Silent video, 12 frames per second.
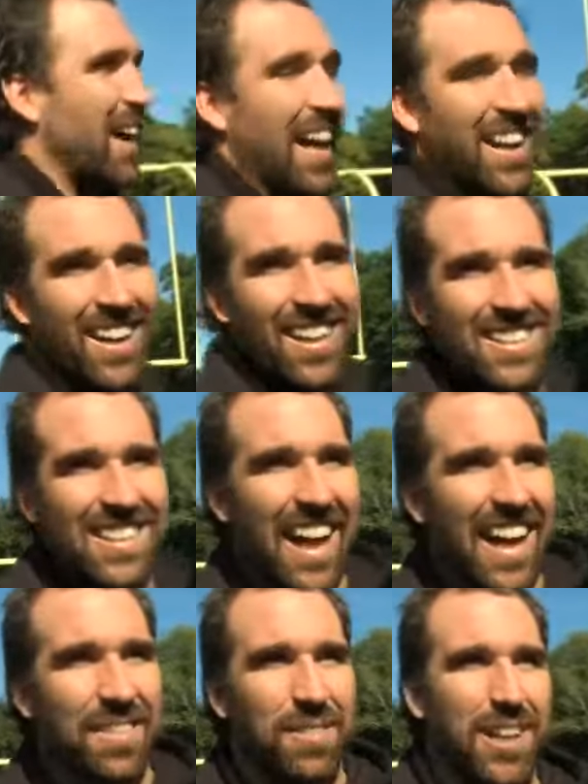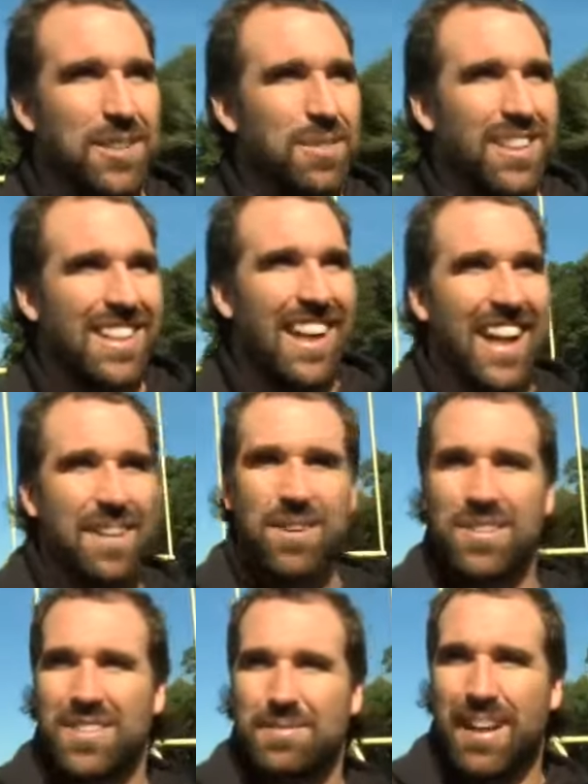know. I honestly, I didn't watch one game
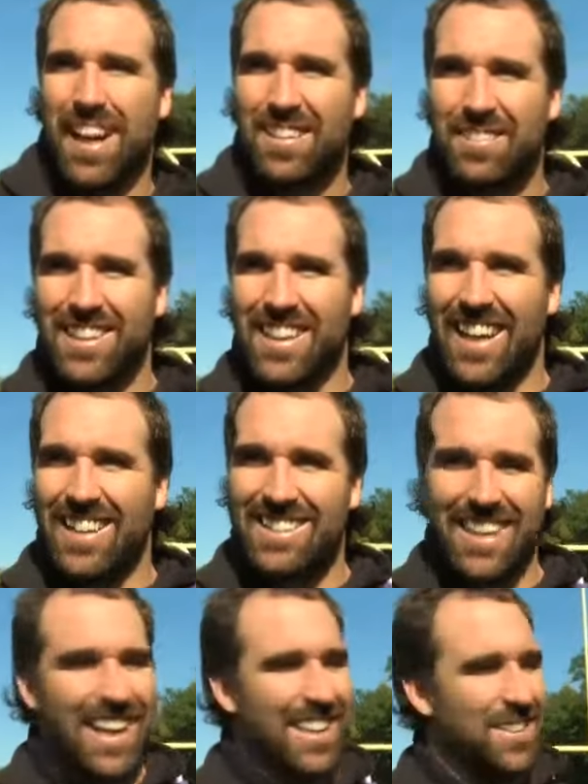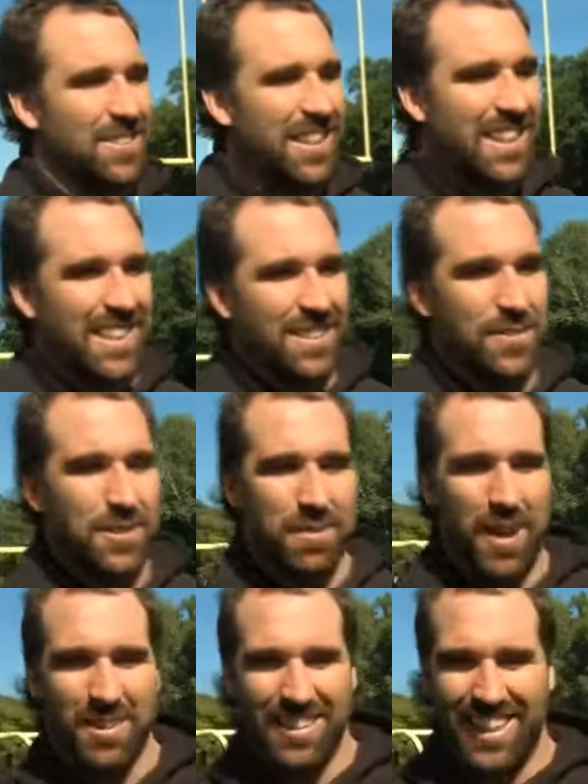over the bye week. I didn't, I didn't do anything
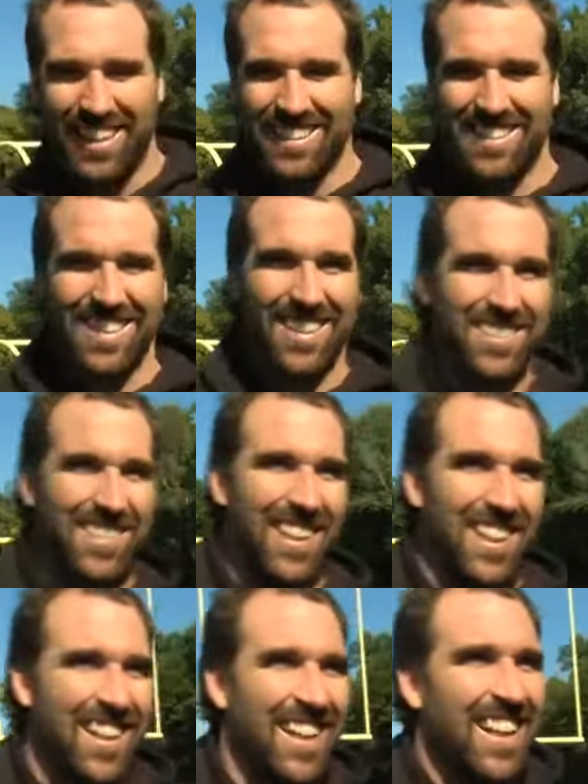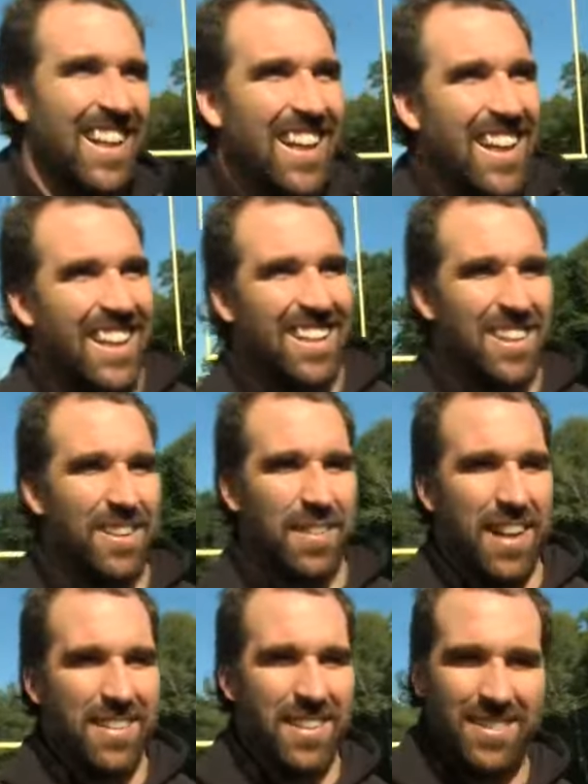football related. So, uh, you know,
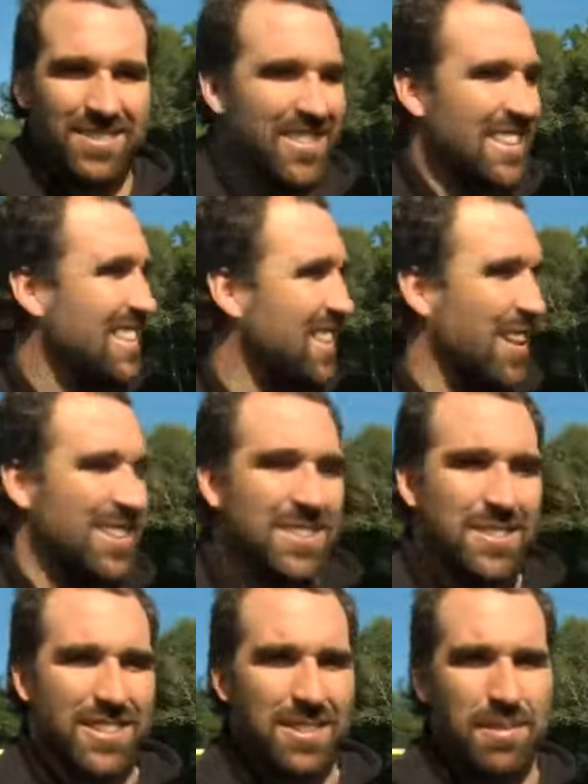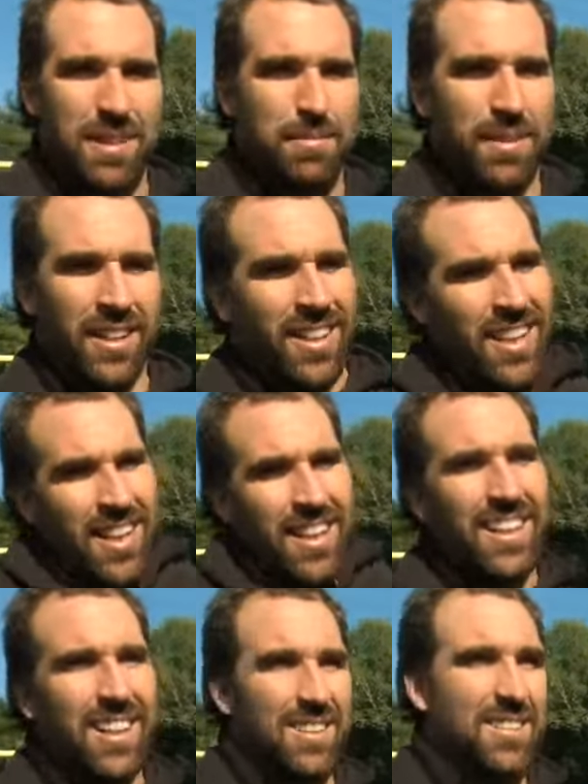I, I, this is all news to me. But
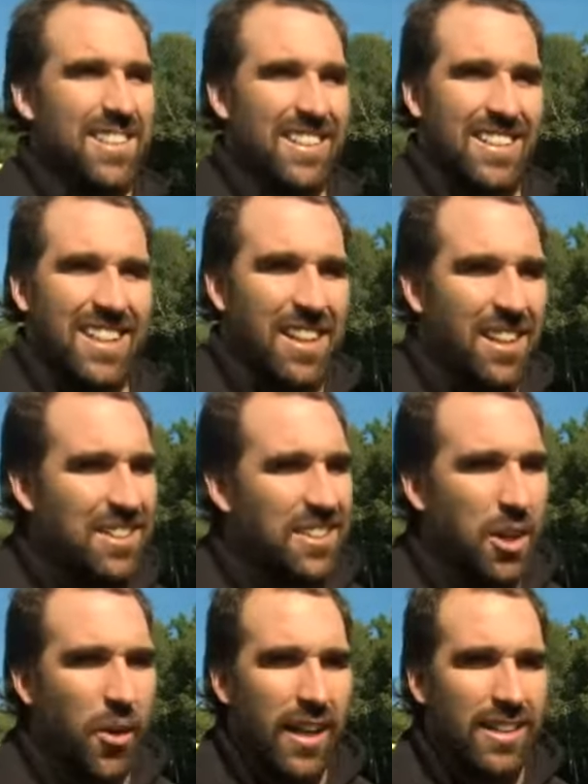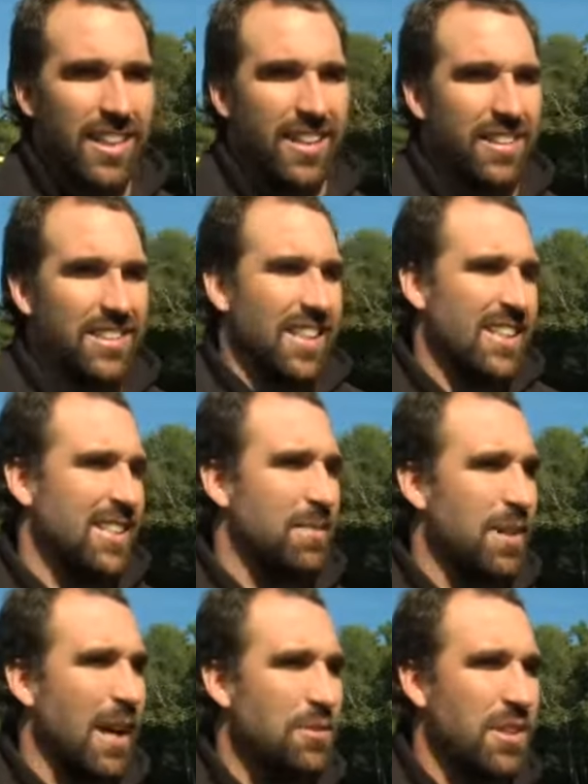you know, uh, yeah, you just go out there, and, and,
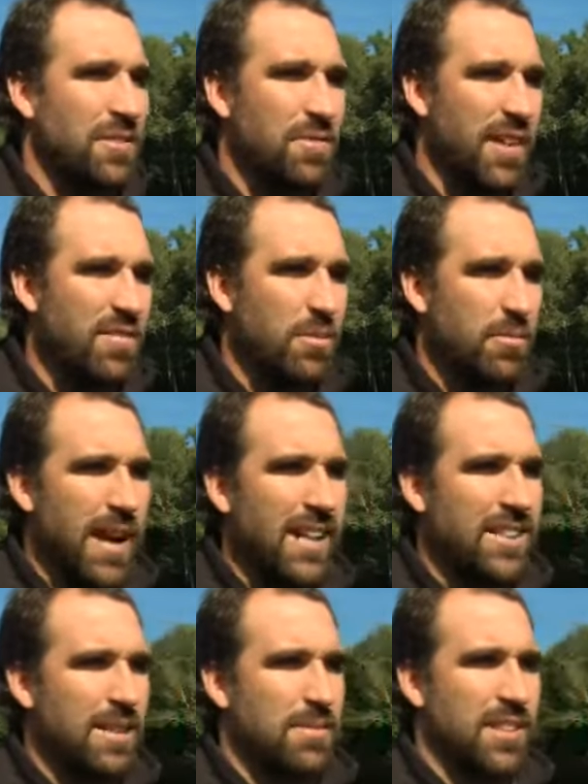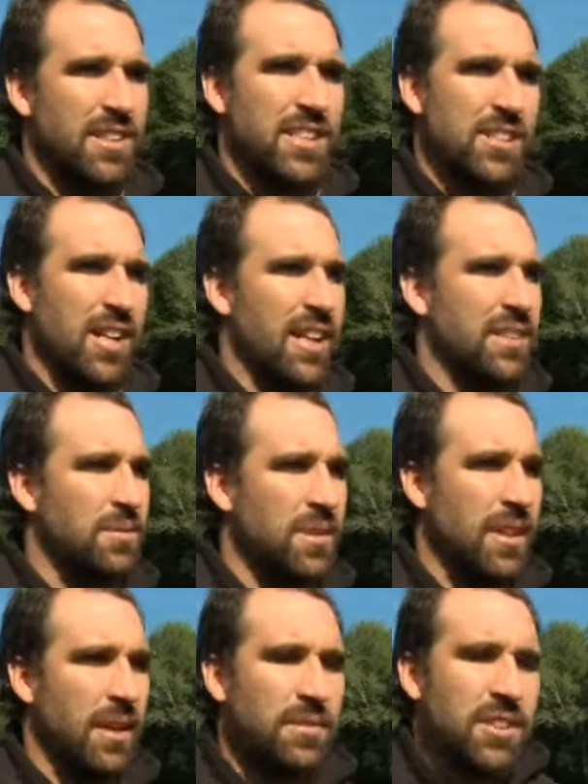sometimes you get favorable matchups, and you just try to.
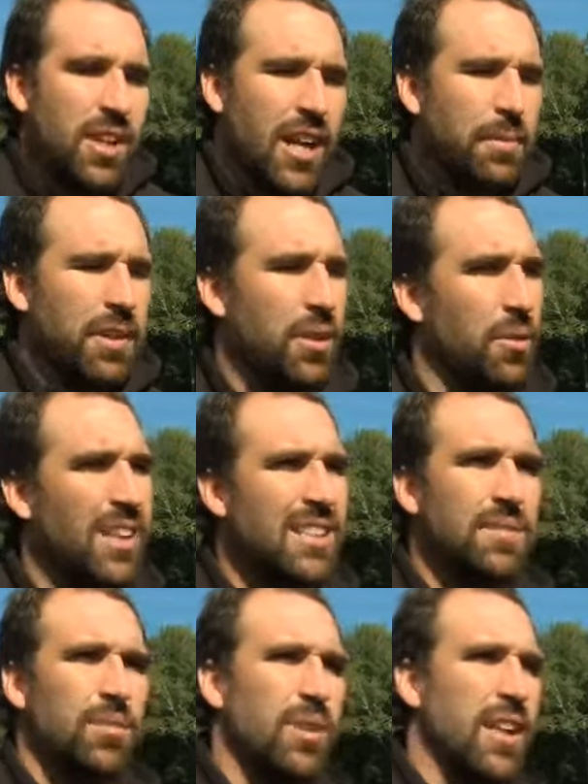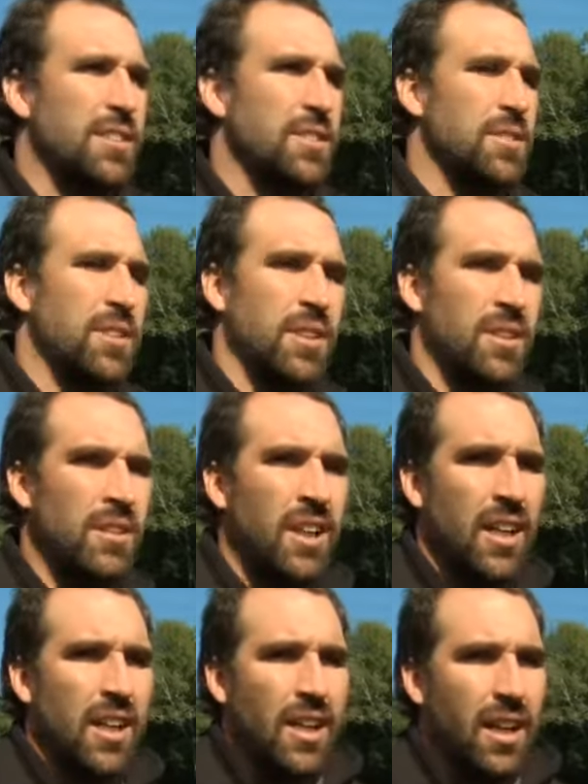Uh, I'm just trying to be aggressive in what I do. You know.
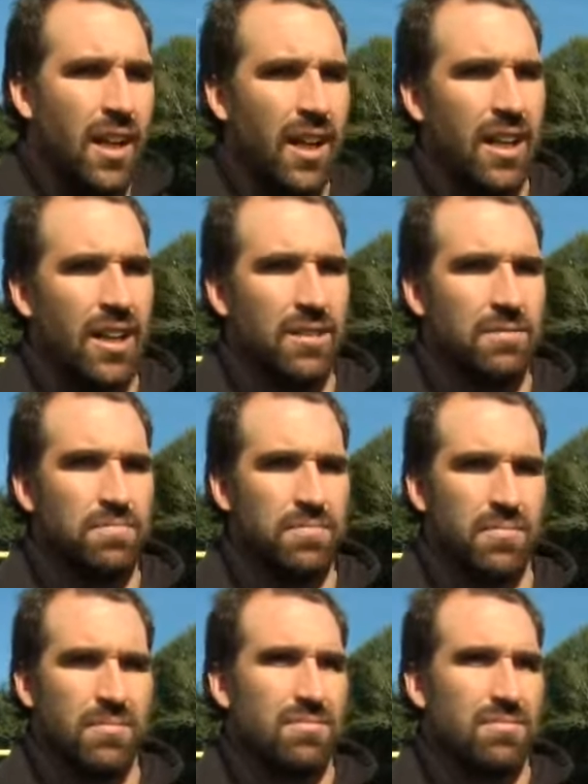Um,